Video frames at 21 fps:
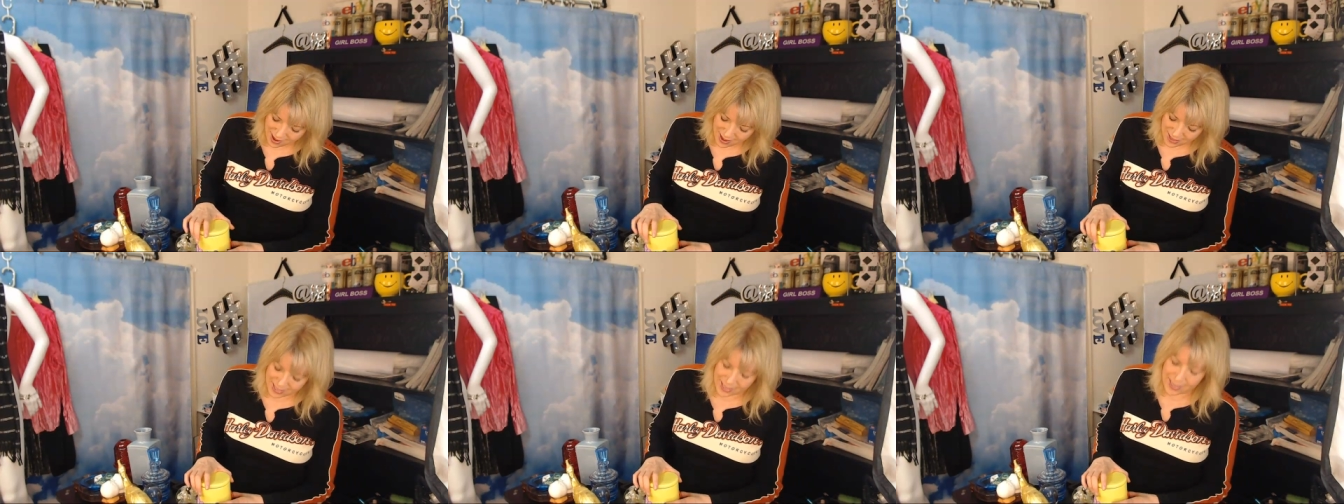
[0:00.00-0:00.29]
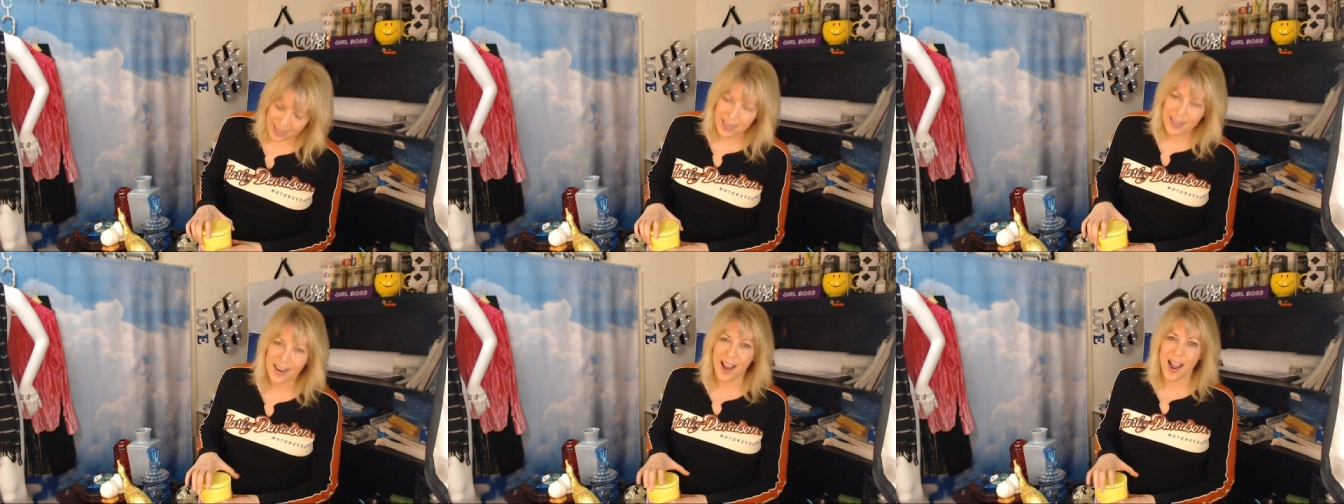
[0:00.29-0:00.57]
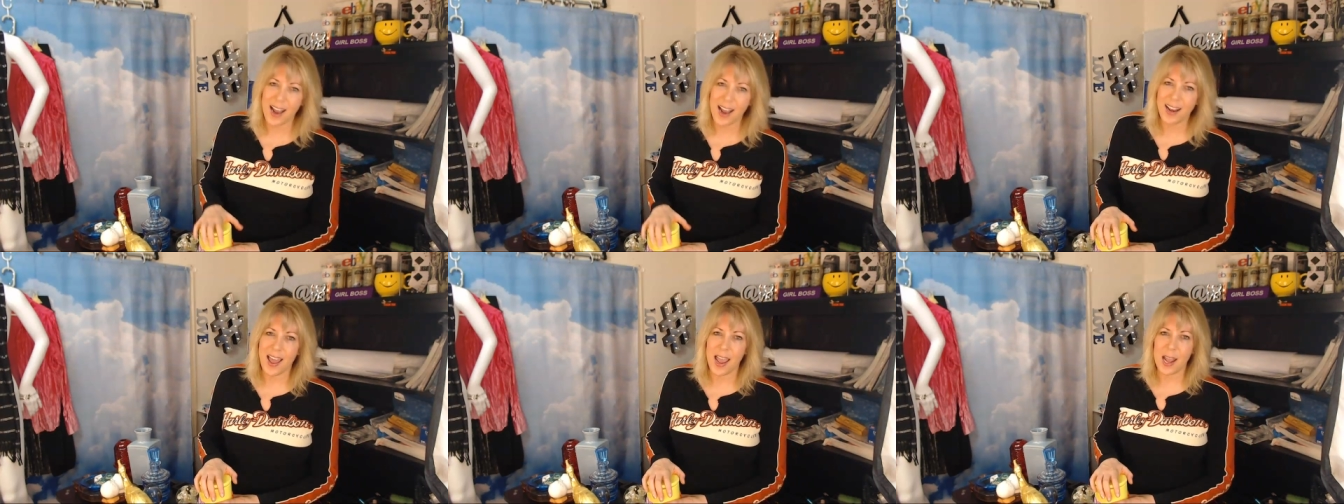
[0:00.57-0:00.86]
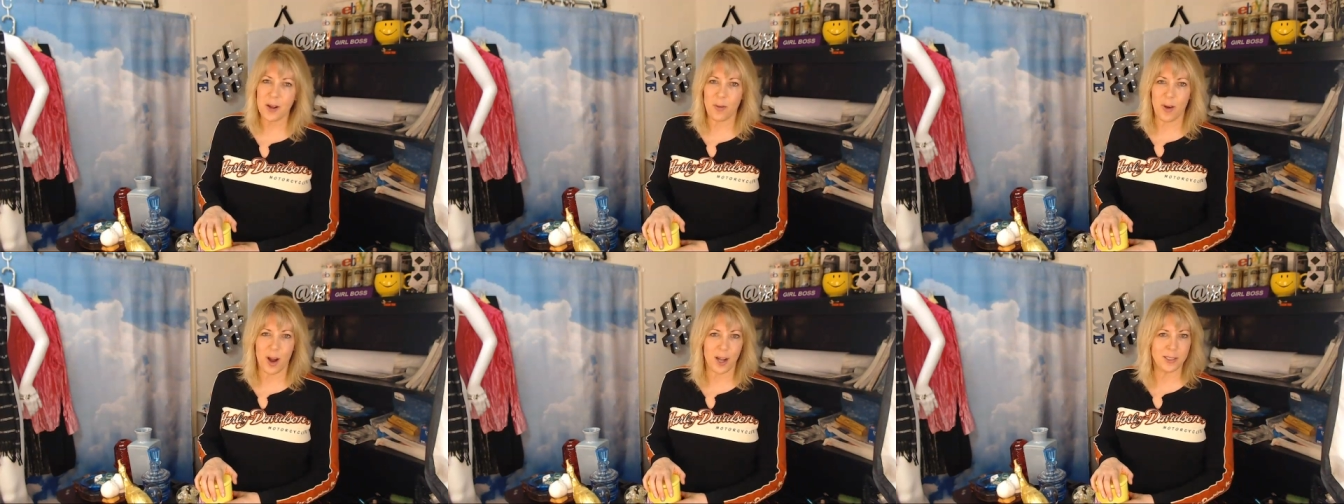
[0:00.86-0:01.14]
again, I
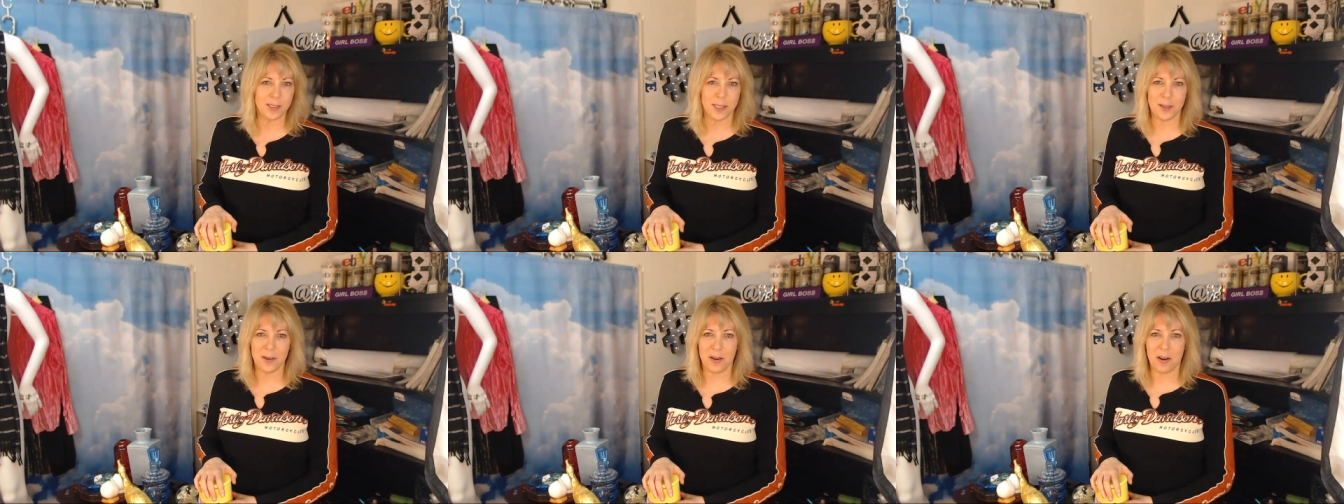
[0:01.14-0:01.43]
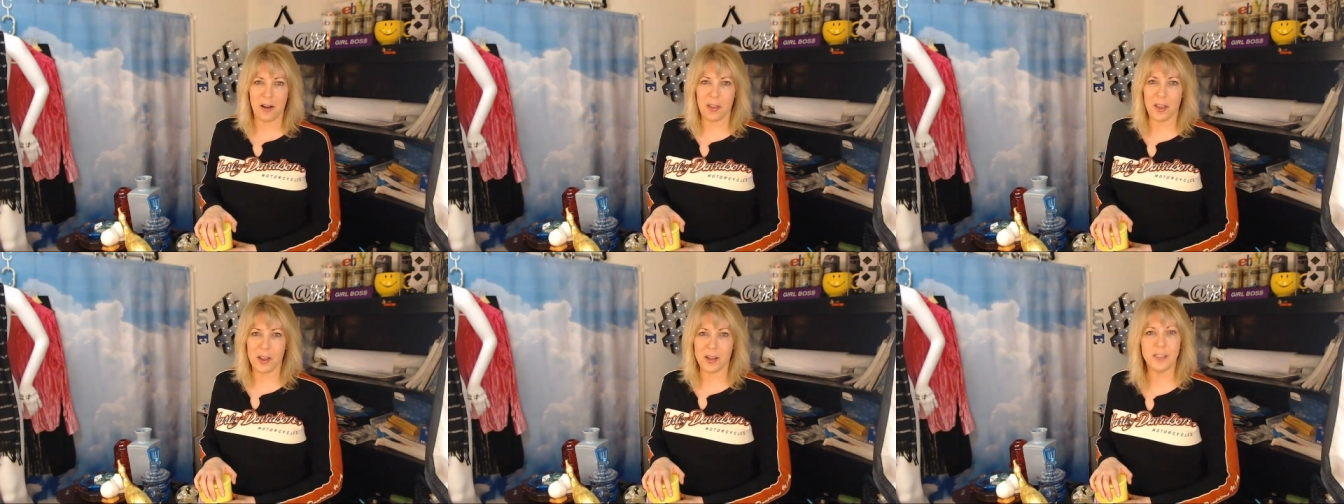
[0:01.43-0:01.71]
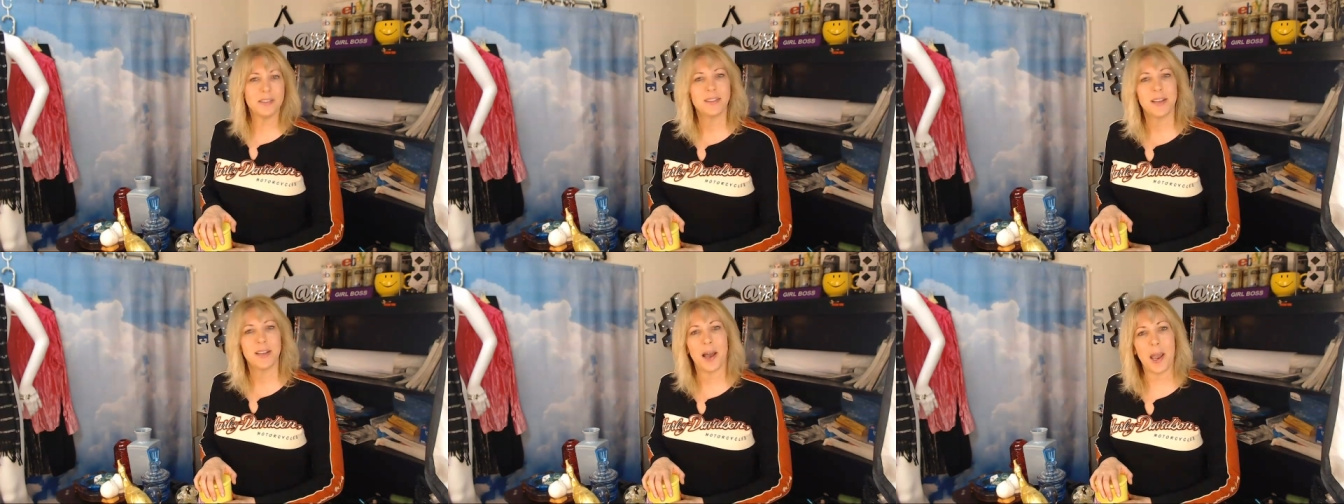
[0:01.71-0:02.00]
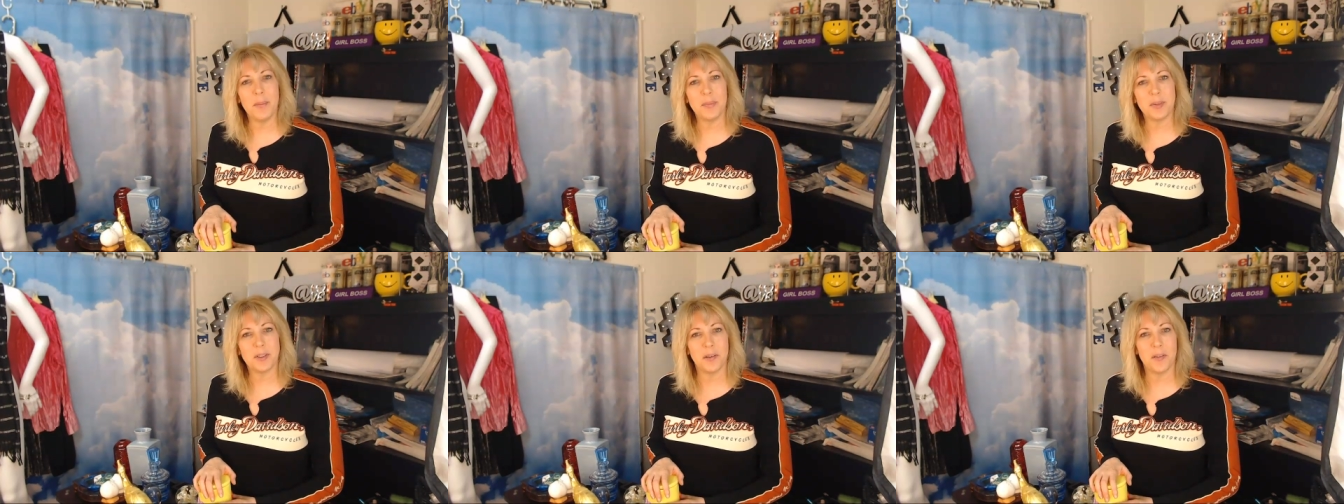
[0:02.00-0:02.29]
like watching all those
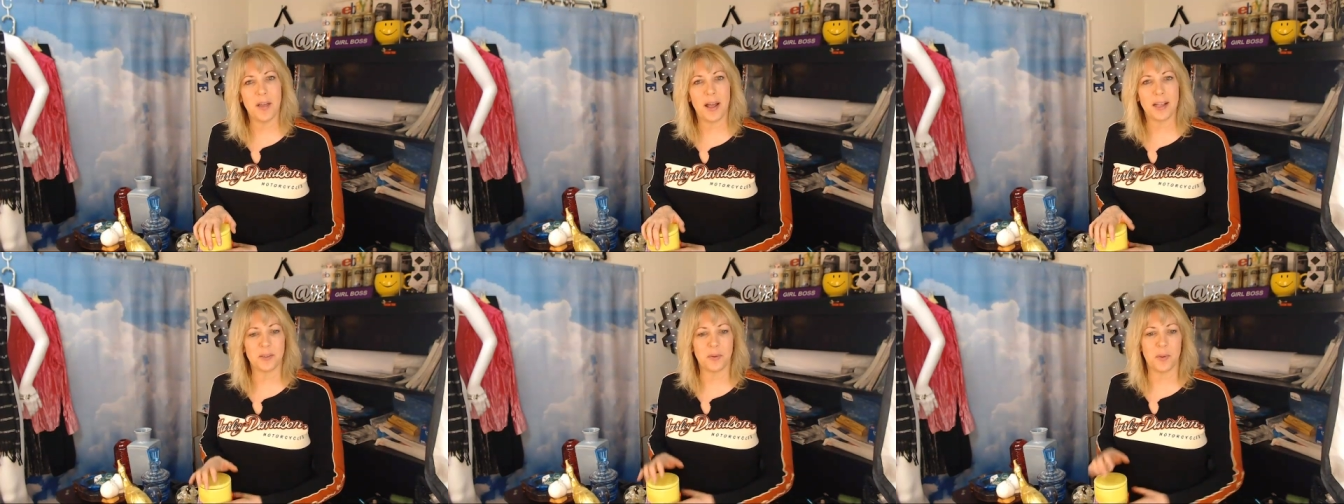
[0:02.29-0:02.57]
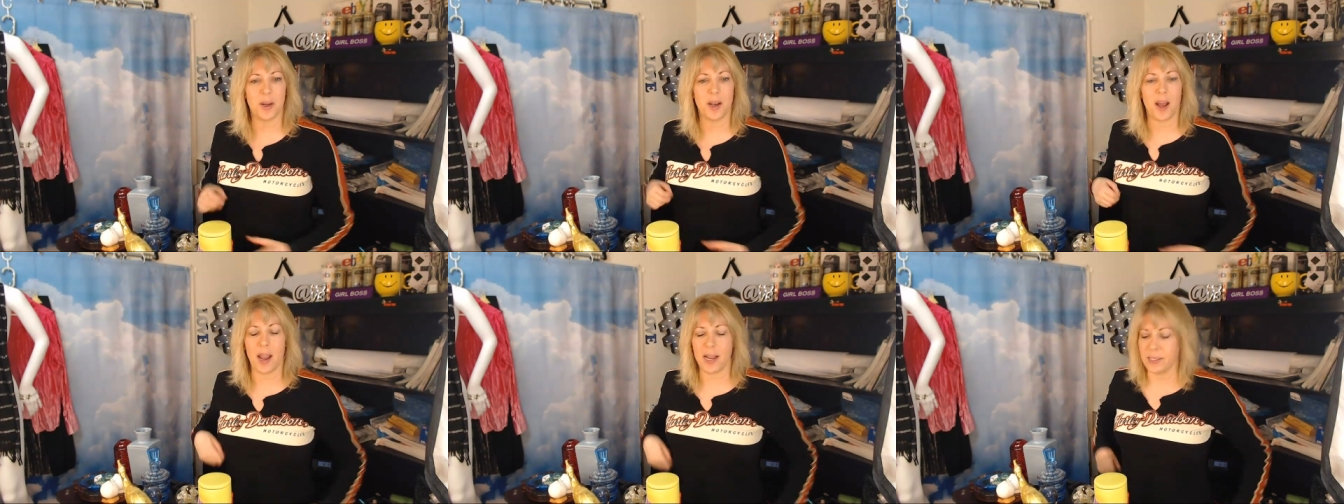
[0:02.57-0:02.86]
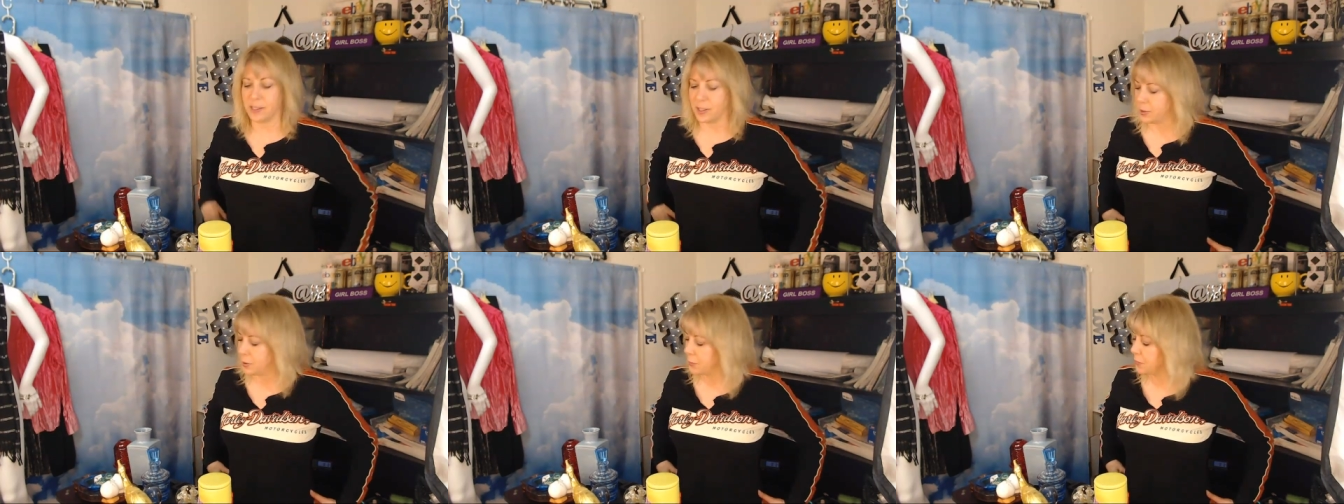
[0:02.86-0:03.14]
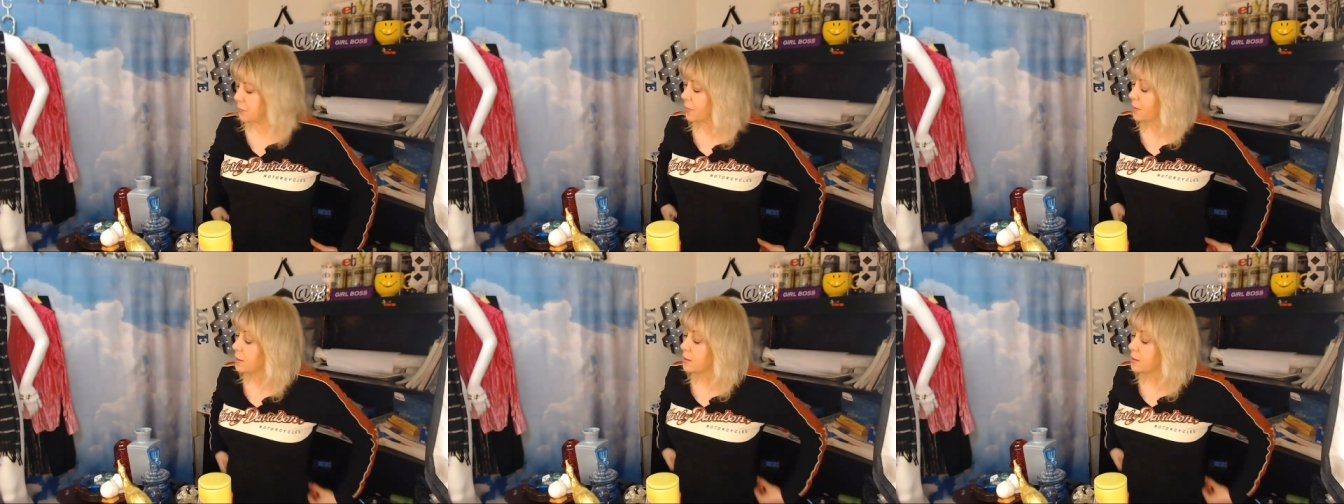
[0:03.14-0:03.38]
types, so that's what I do.